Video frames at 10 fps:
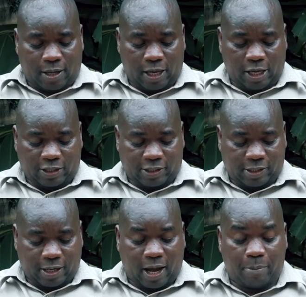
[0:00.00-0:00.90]

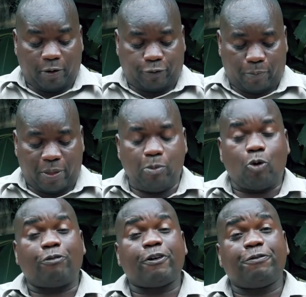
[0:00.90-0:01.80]
is coming from the book
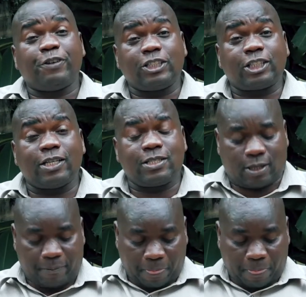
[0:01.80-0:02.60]
of Ephesians,